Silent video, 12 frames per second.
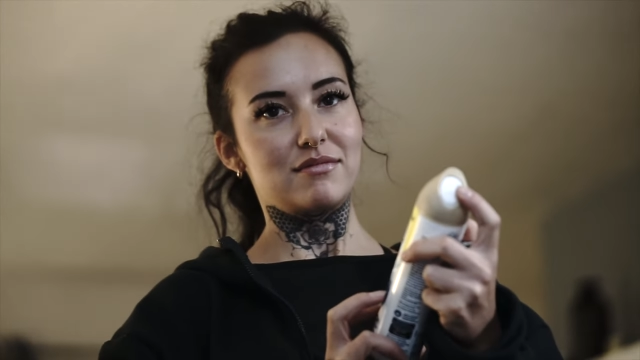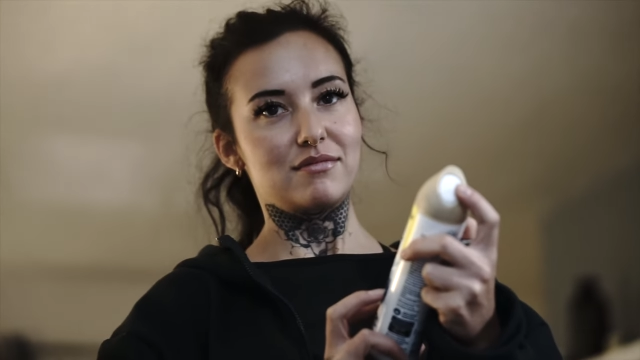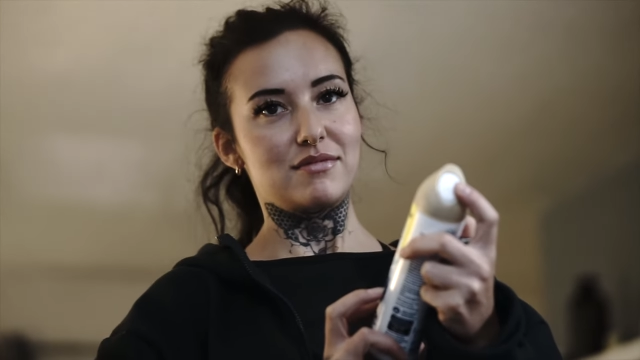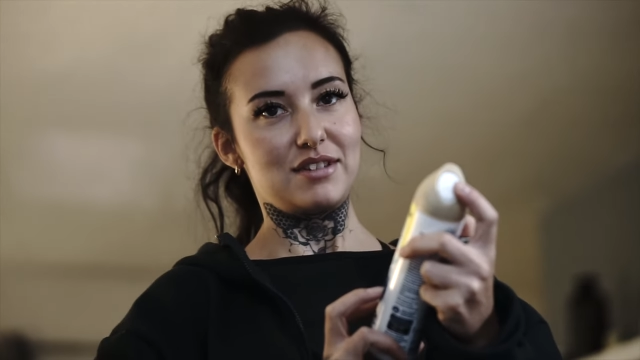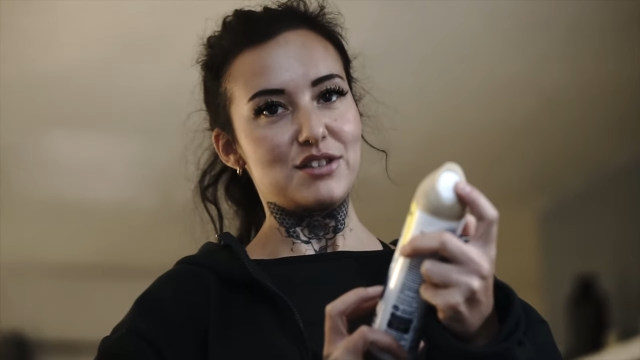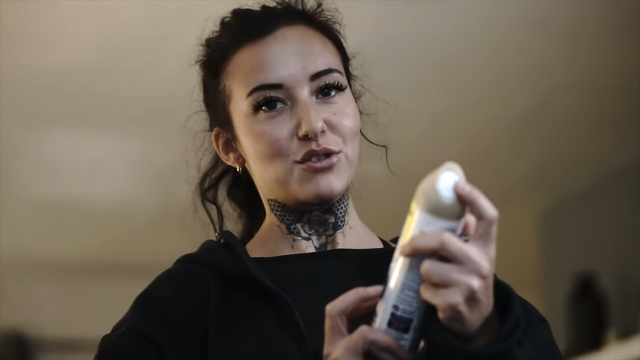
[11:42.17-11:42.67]
we
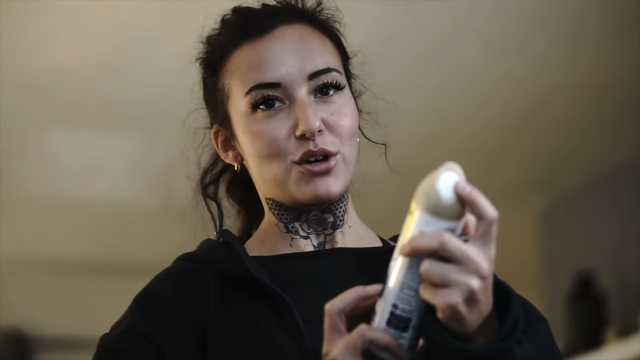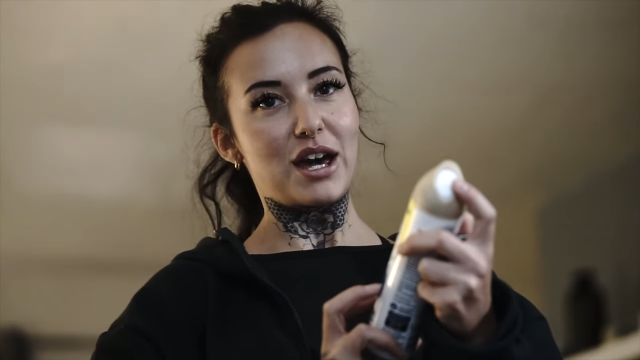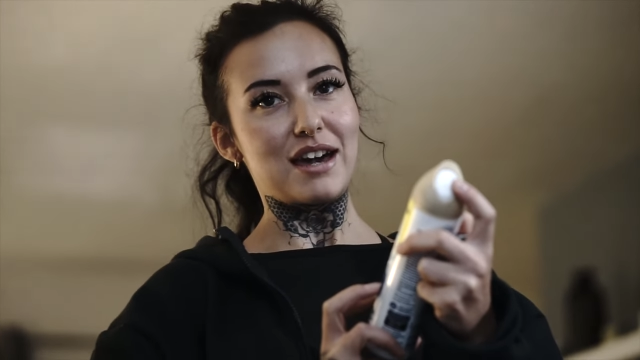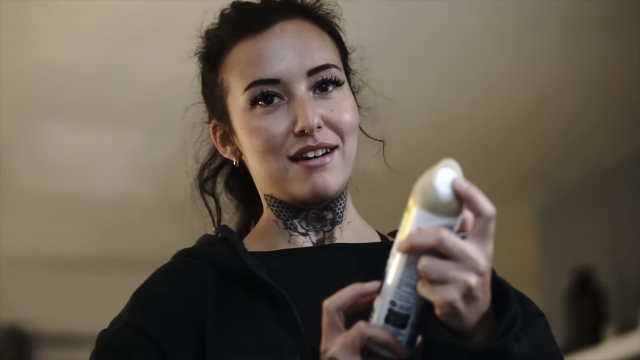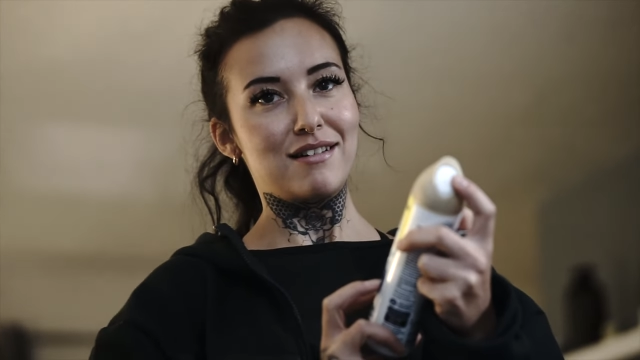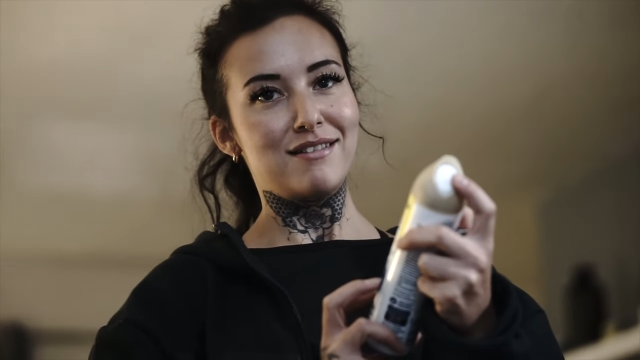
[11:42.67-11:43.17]
go. It's
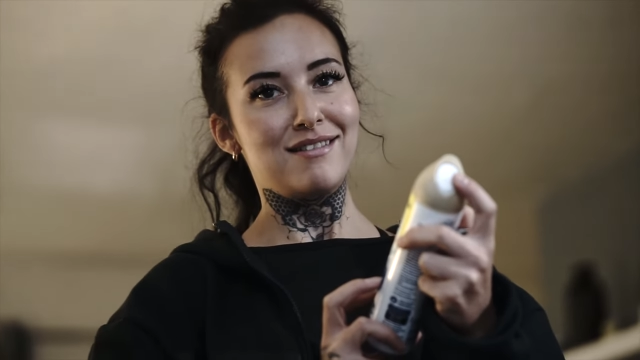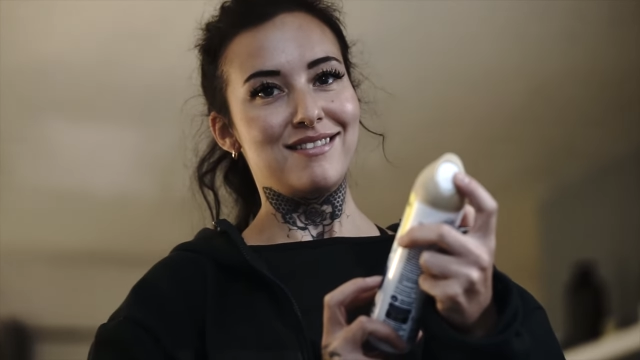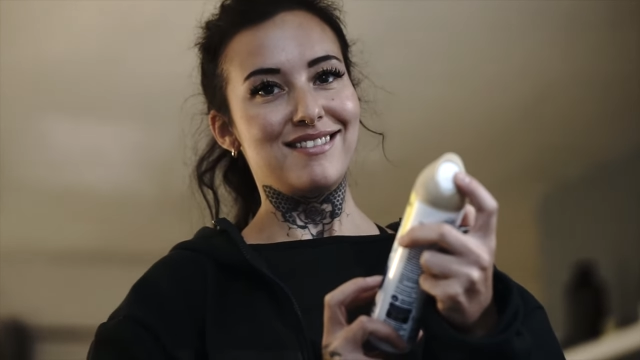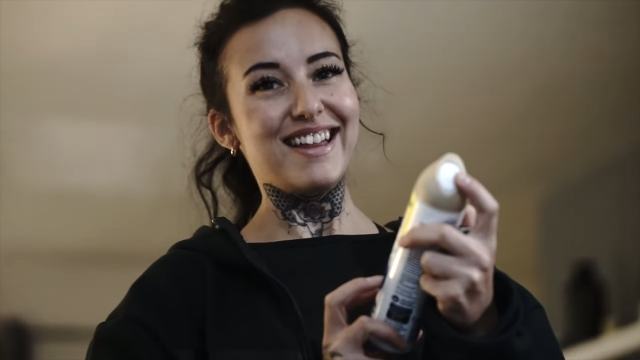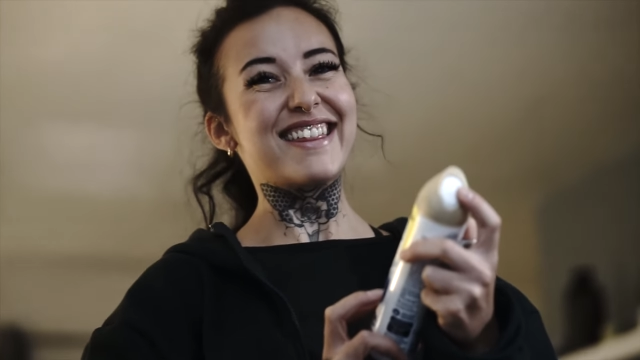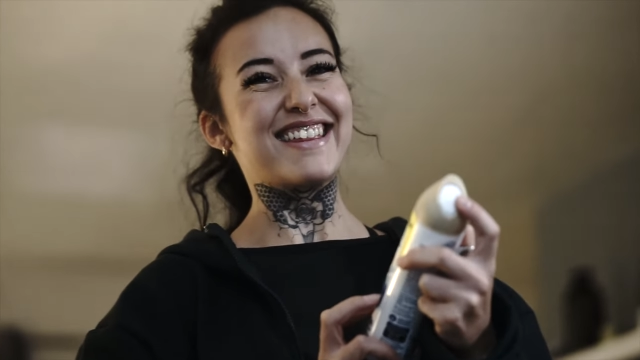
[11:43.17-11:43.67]
okay.
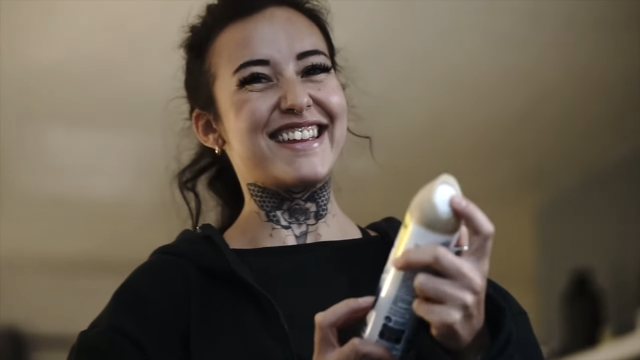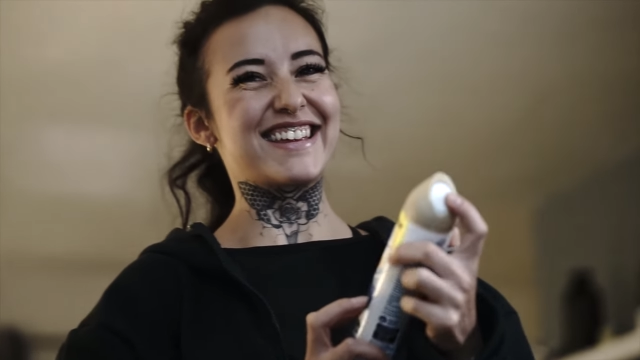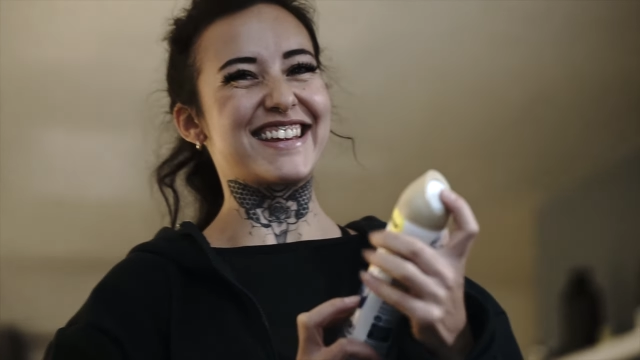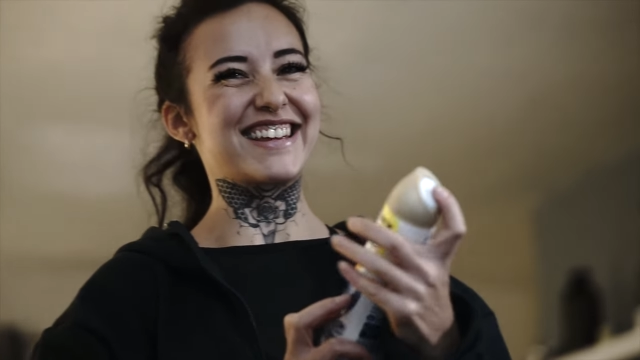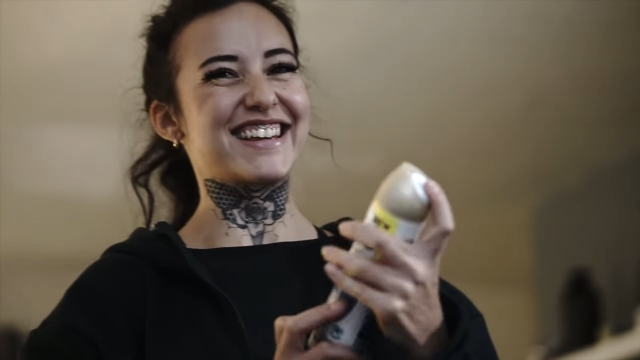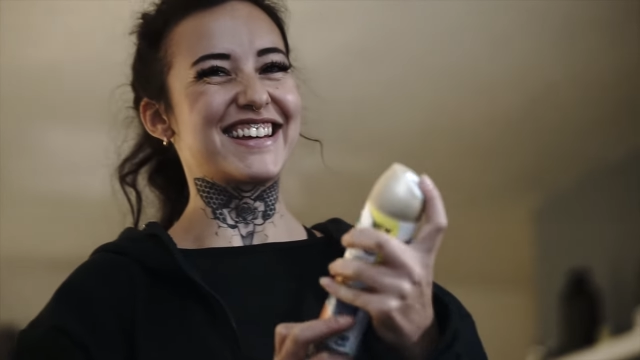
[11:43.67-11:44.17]
Beautiful.